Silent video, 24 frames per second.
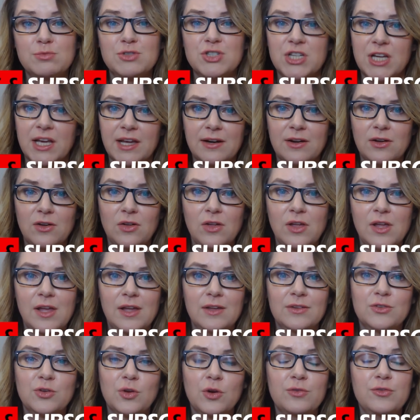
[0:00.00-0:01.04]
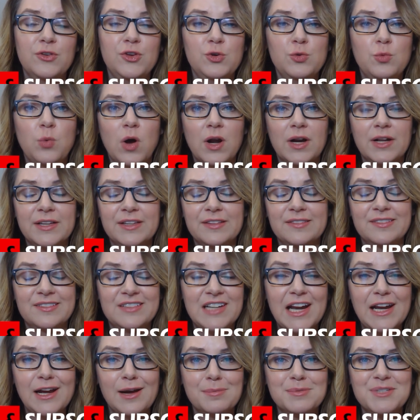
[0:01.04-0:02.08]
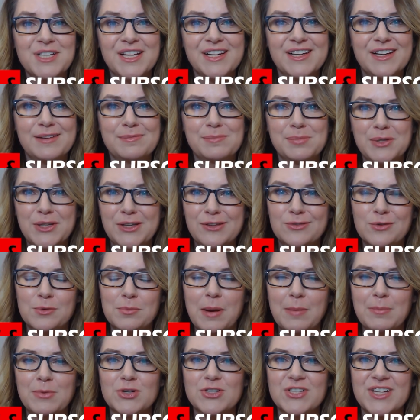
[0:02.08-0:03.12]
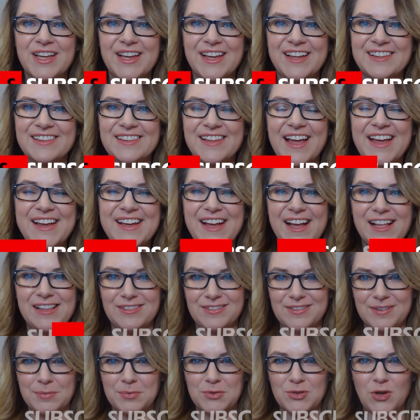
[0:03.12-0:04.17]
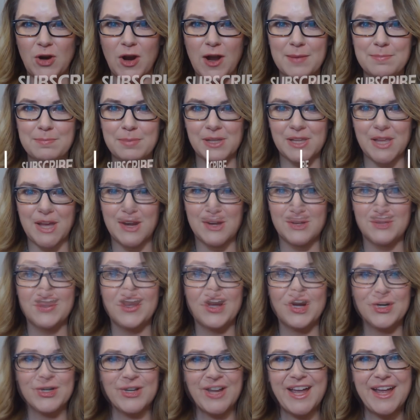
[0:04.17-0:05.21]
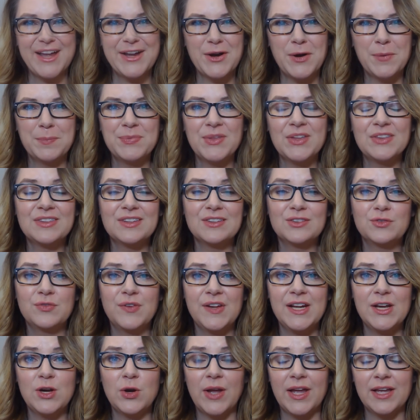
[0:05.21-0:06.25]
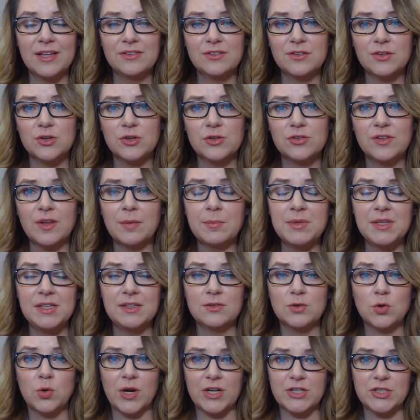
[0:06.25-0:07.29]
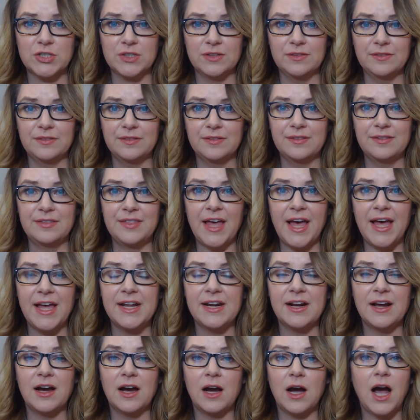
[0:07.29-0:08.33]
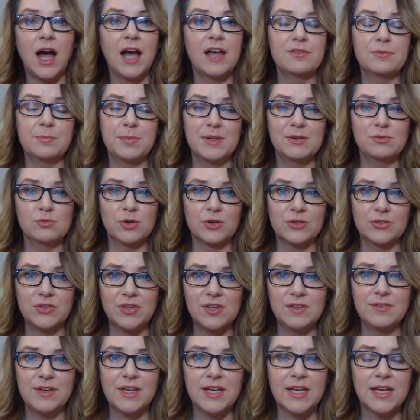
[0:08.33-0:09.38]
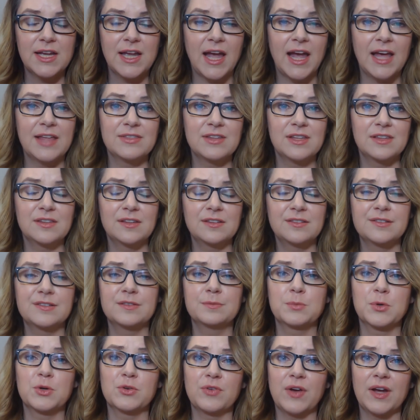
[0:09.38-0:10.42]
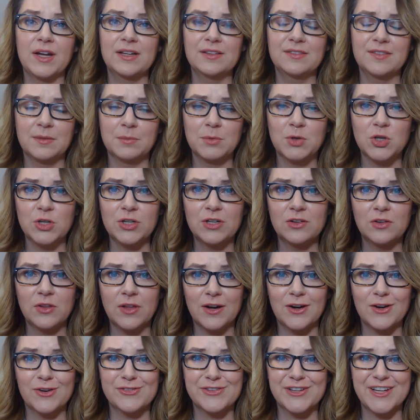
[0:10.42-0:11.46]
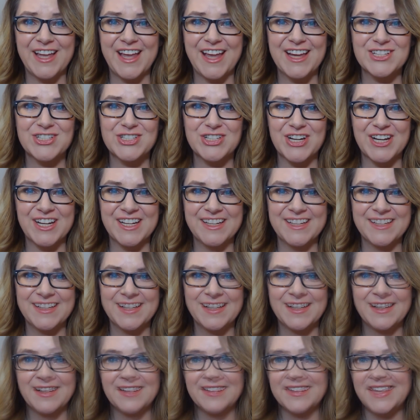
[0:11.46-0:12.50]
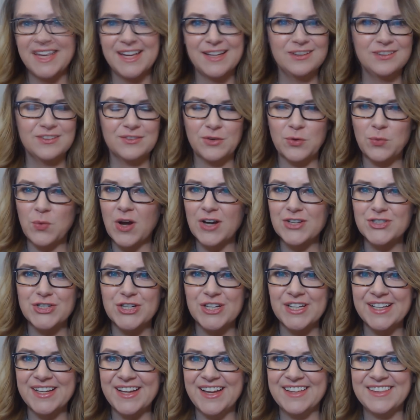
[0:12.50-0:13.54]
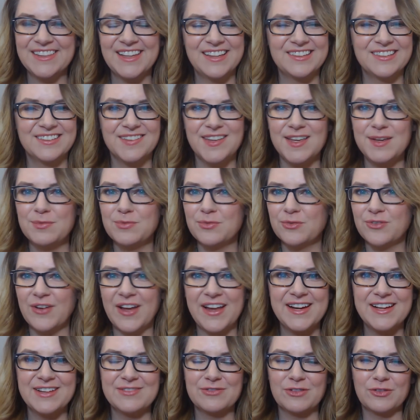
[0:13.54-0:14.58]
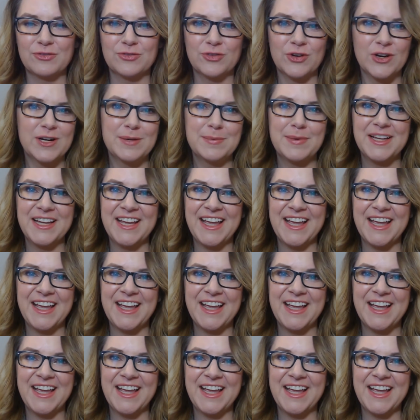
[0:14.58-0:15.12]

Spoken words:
channel. So if you want to stay updated, please remember to hit like and subscribe below. Okay, I hope that this video answered some of these questions that I've been receiving and that this has provided some good clarification. Thanks for watching, and let's keep fighting for freedom in